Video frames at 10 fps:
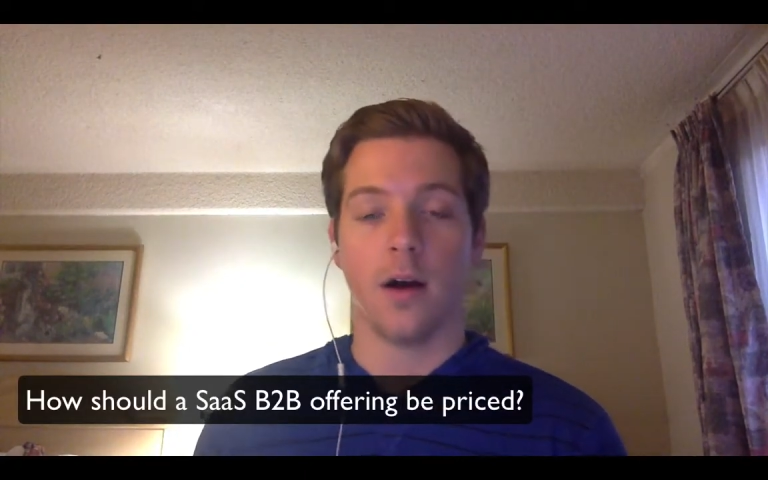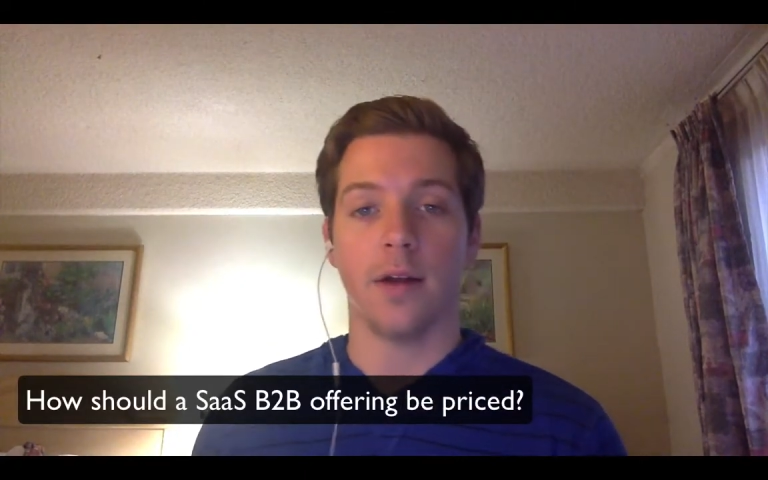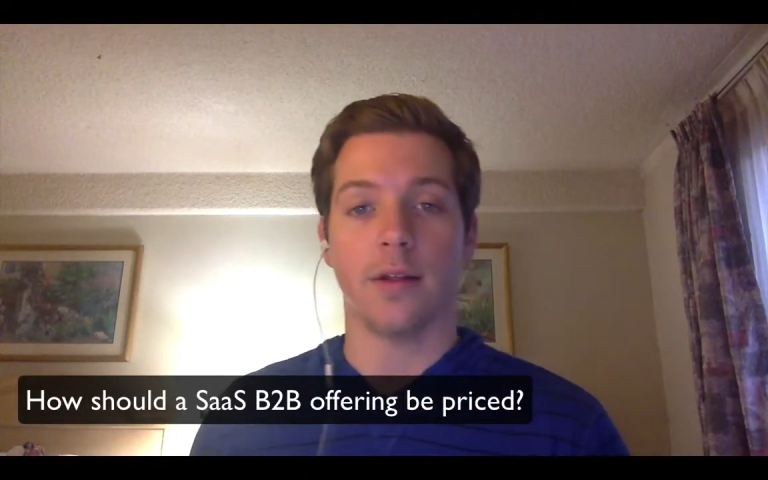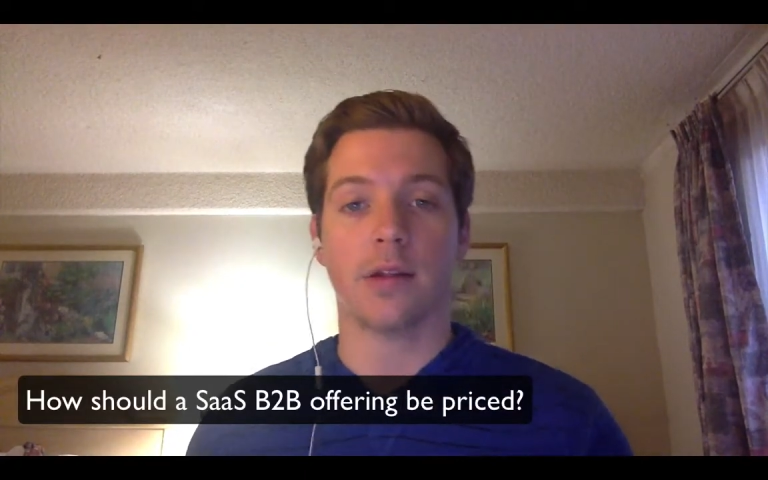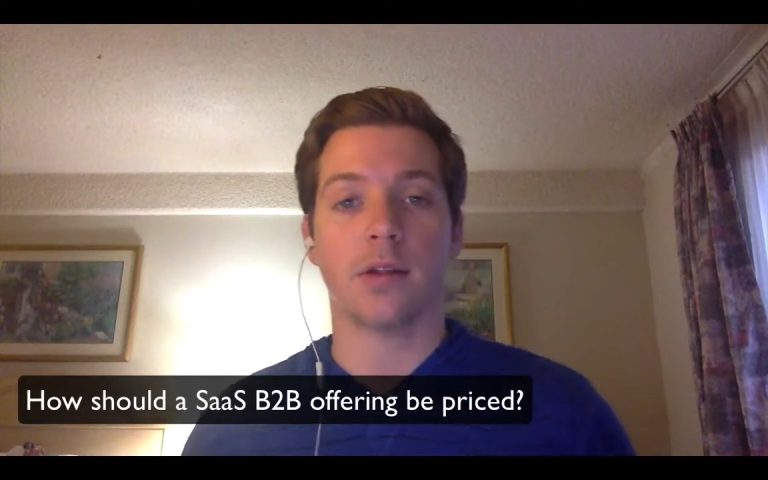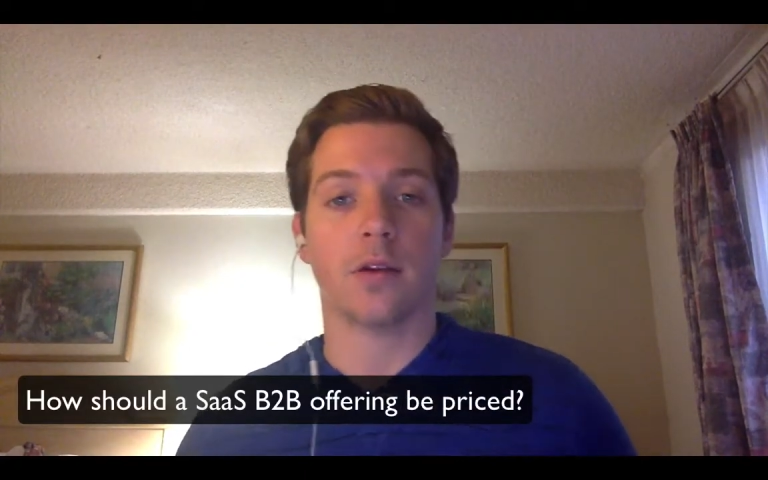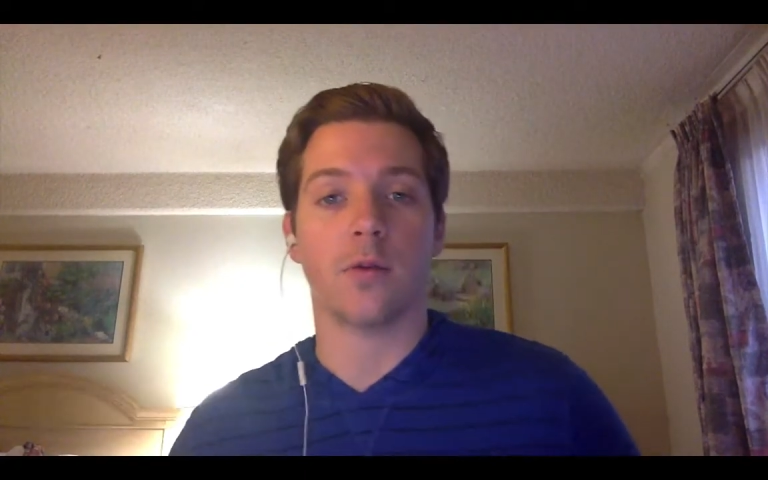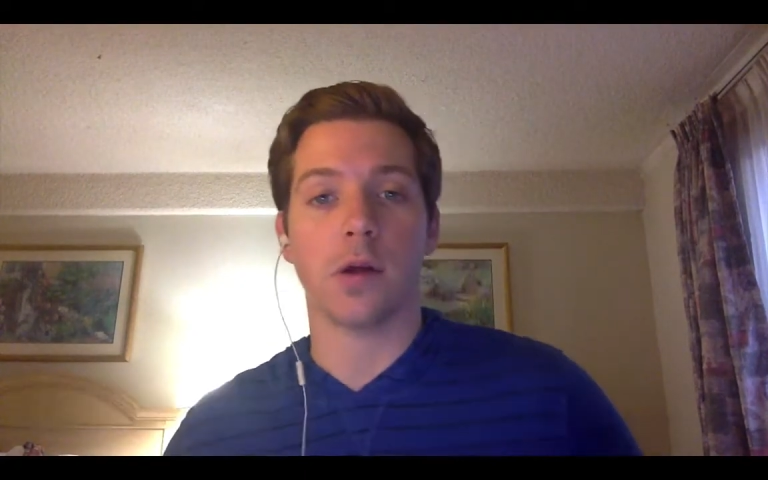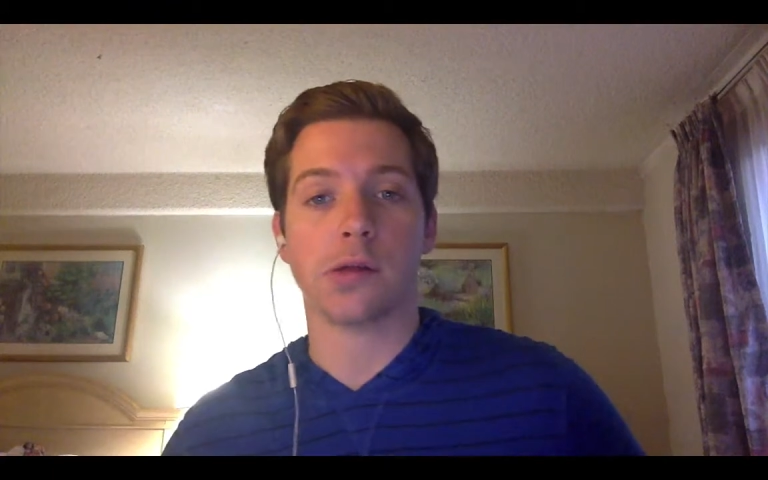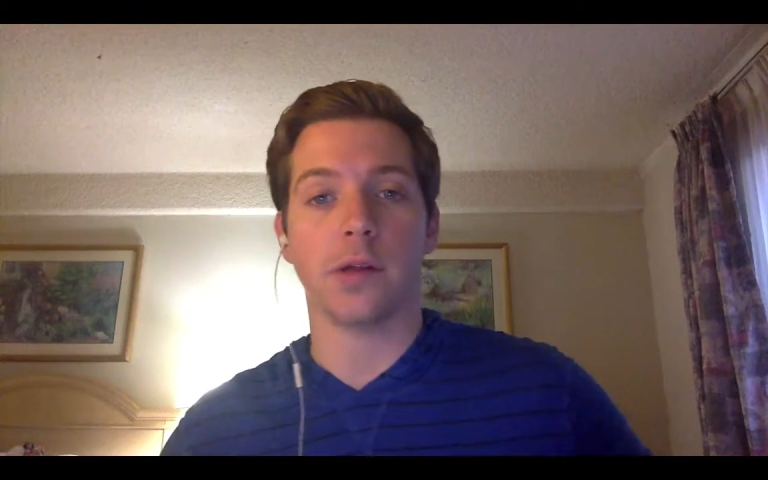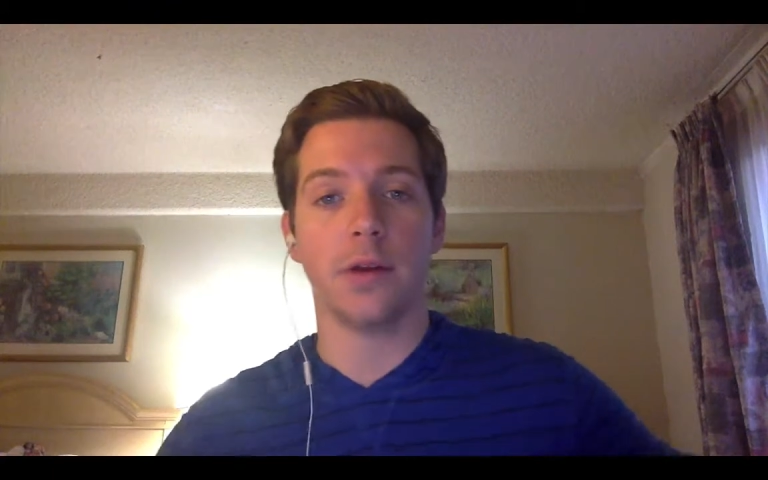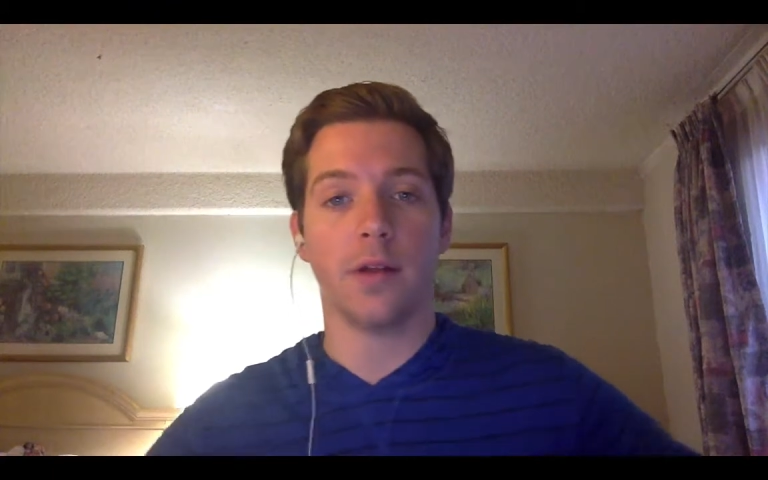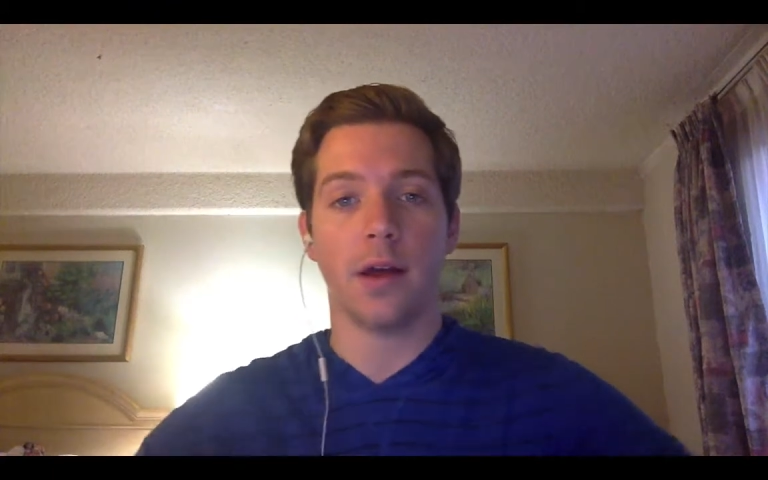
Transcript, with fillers: Uh, this is a question